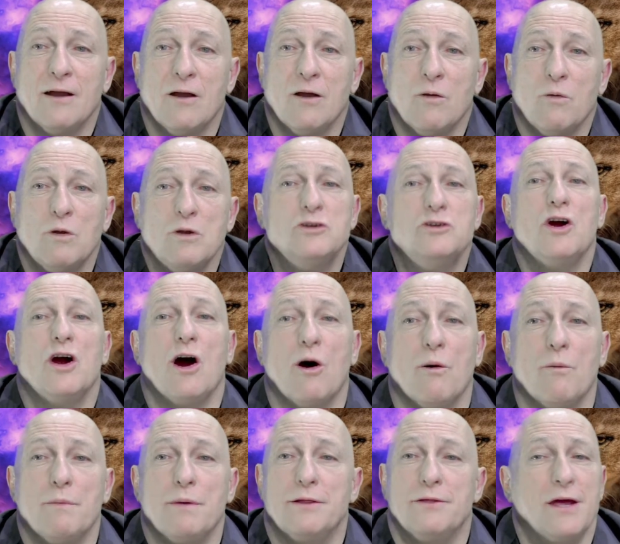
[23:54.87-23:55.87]
Won't you
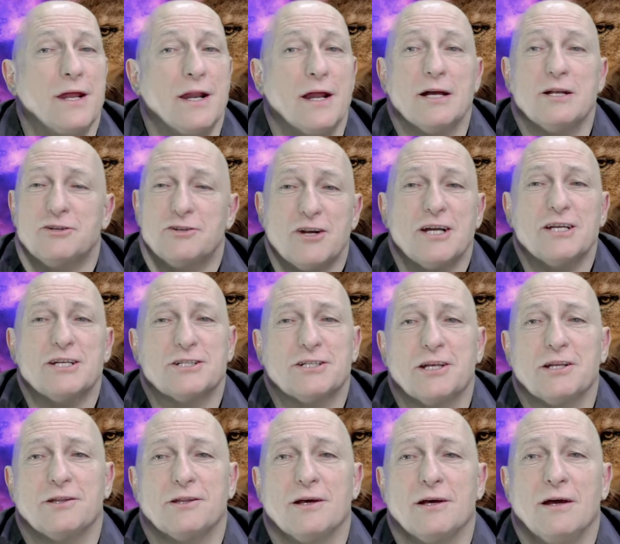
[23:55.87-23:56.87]
help me? And then I trust
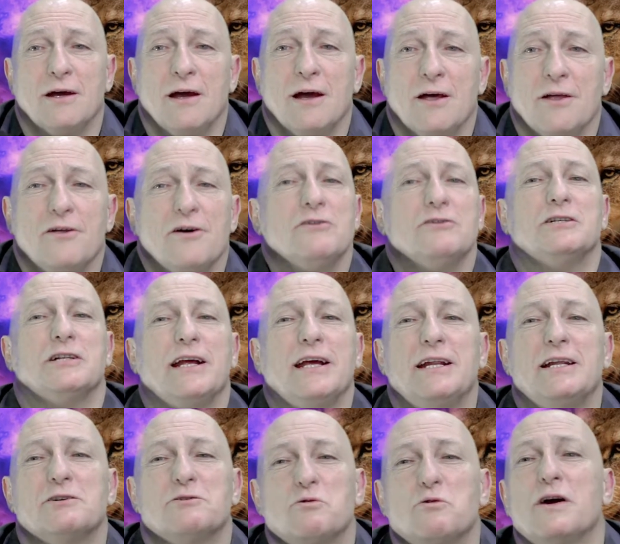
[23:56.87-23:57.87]
that the, those
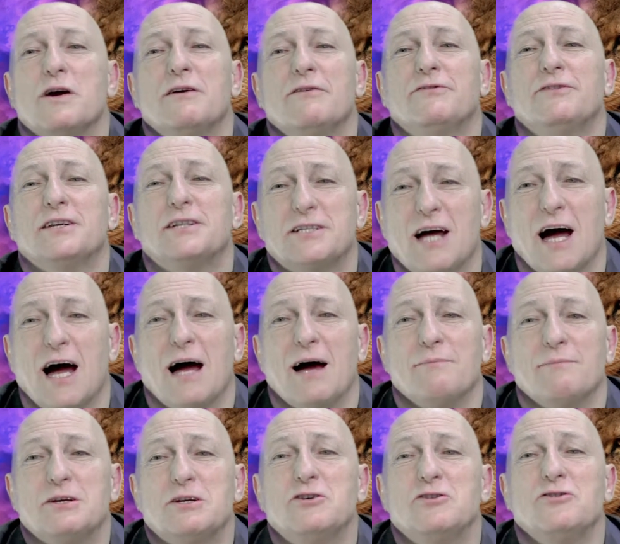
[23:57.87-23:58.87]
leaders will give the time
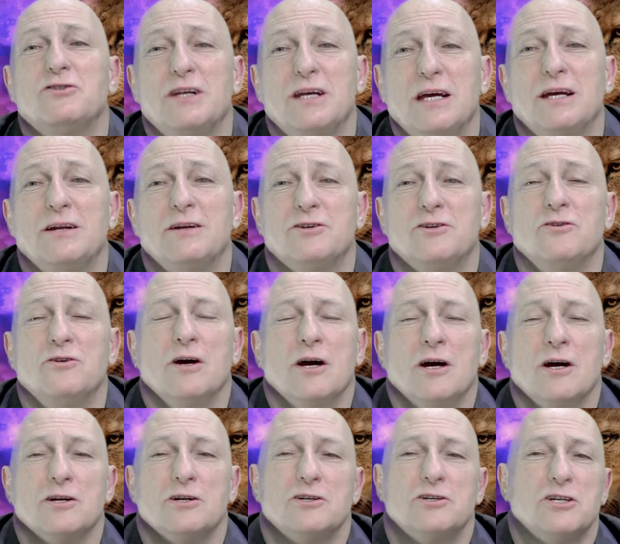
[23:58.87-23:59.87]
that you need to,
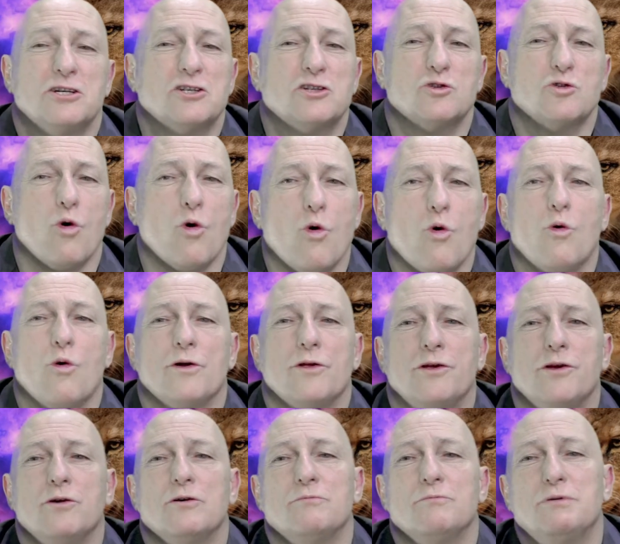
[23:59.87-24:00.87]
to just talk with
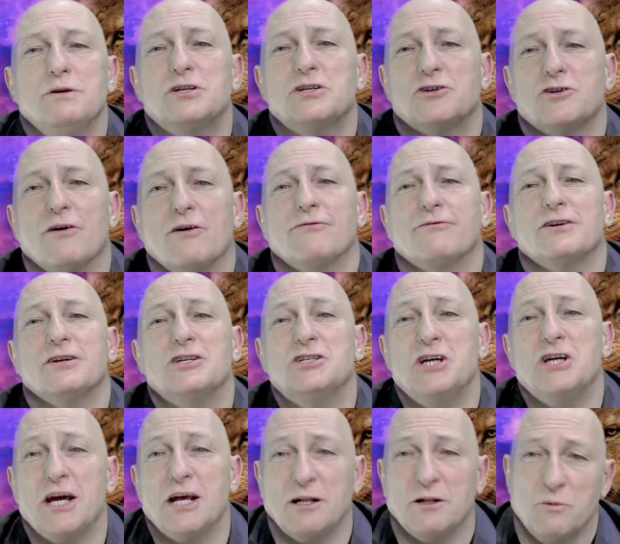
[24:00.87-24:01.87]
you and be soft and
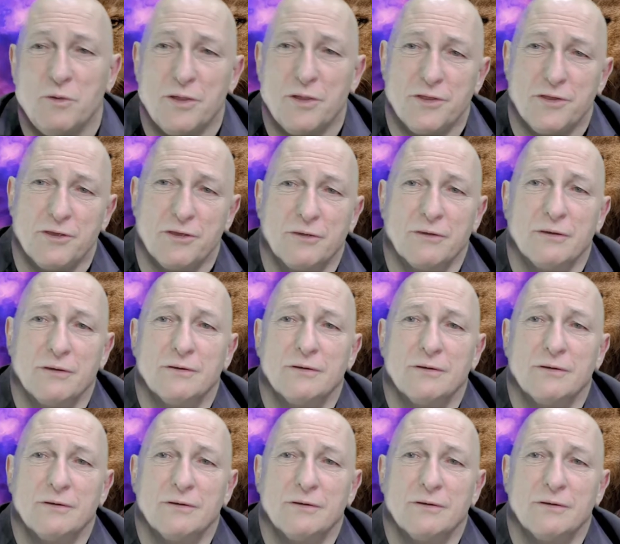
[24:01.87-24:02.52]
gentle with you.